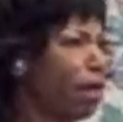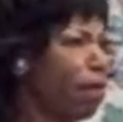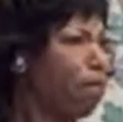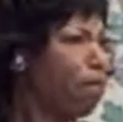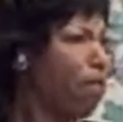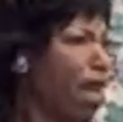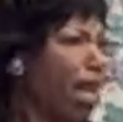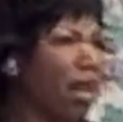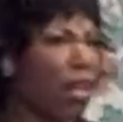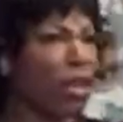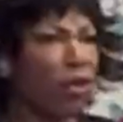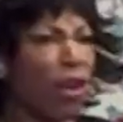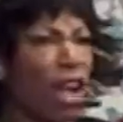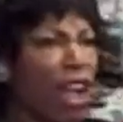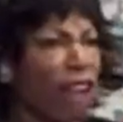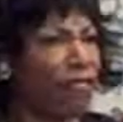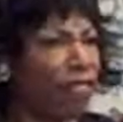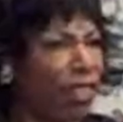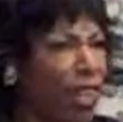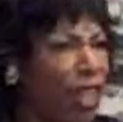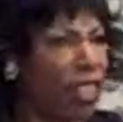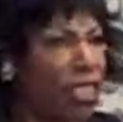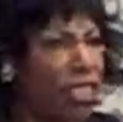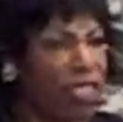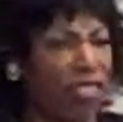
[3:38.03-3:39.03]
Men, you have
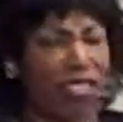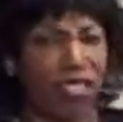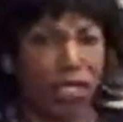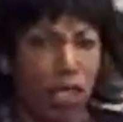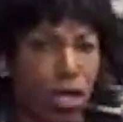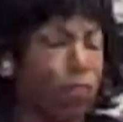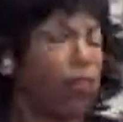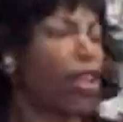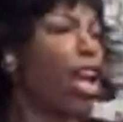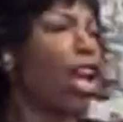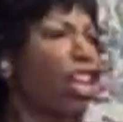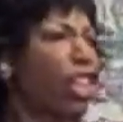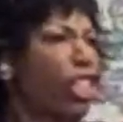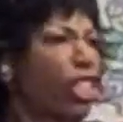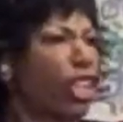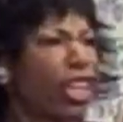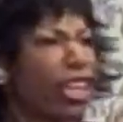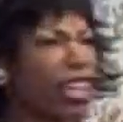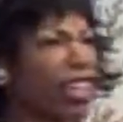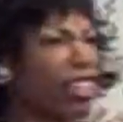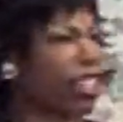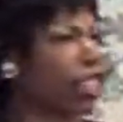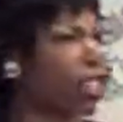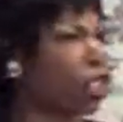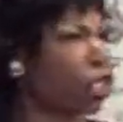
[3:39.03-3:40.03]
tons of suit.
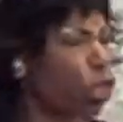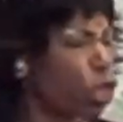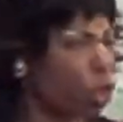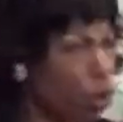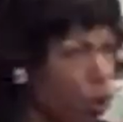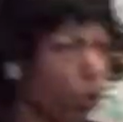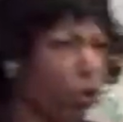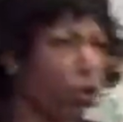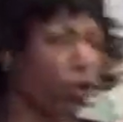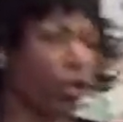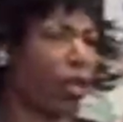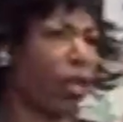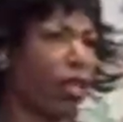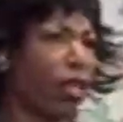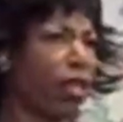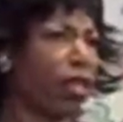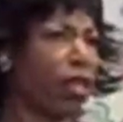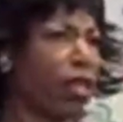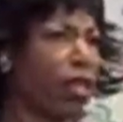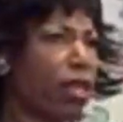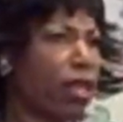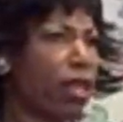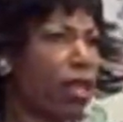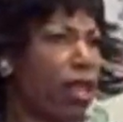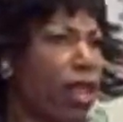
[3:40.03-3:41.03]
Share a suit.
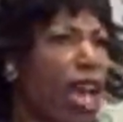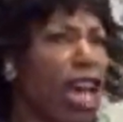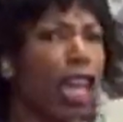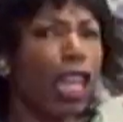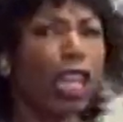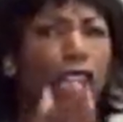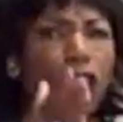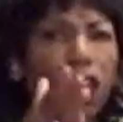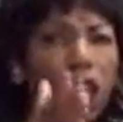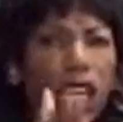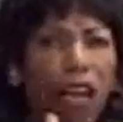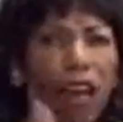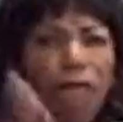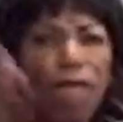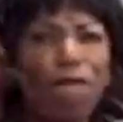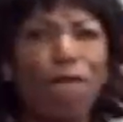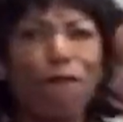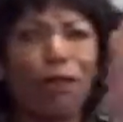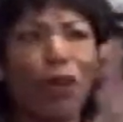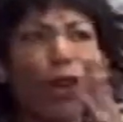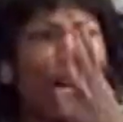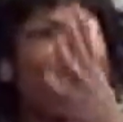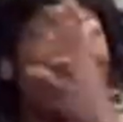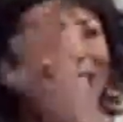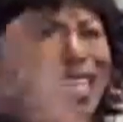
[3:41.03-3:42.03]
Look
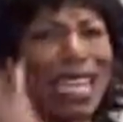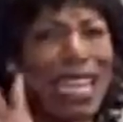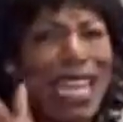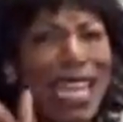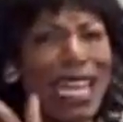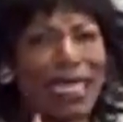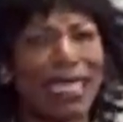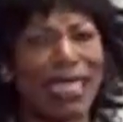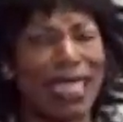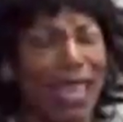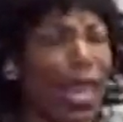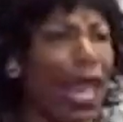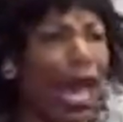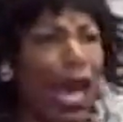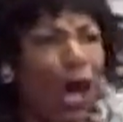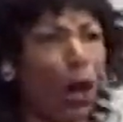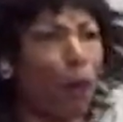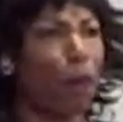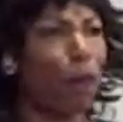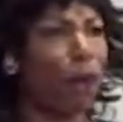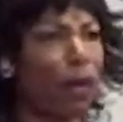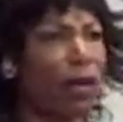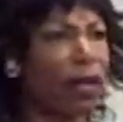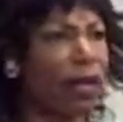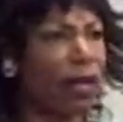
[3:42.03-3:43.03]
for a need to
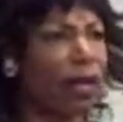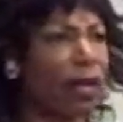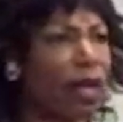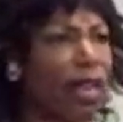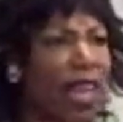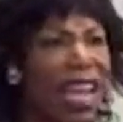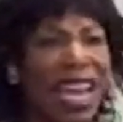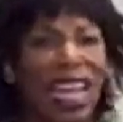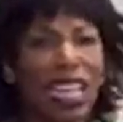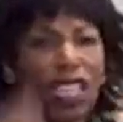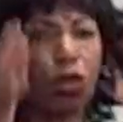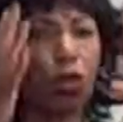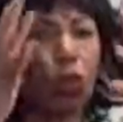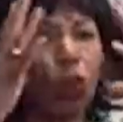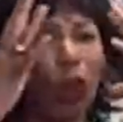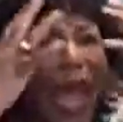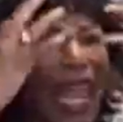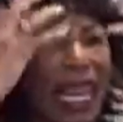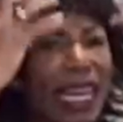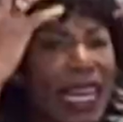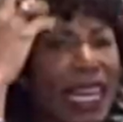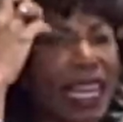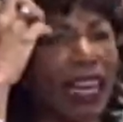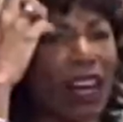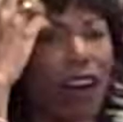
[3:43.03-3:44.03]
help. It's
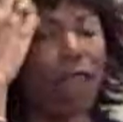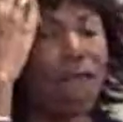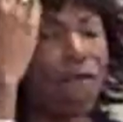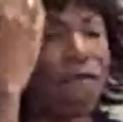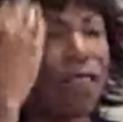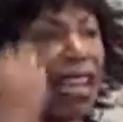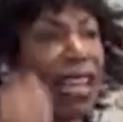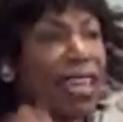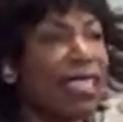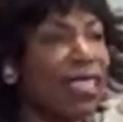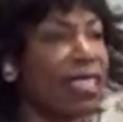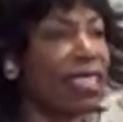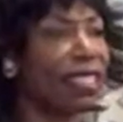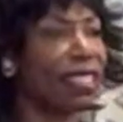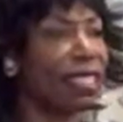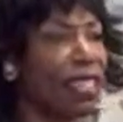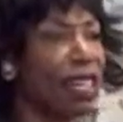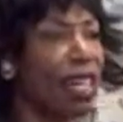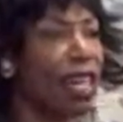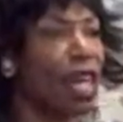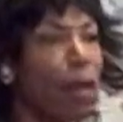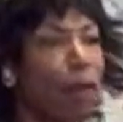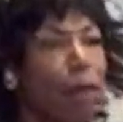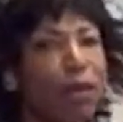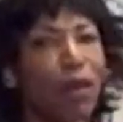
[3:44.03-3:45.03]
right in our
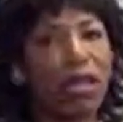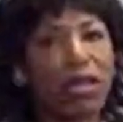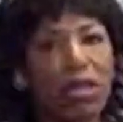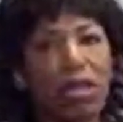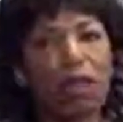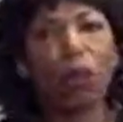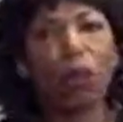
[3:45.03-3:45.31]
faces, but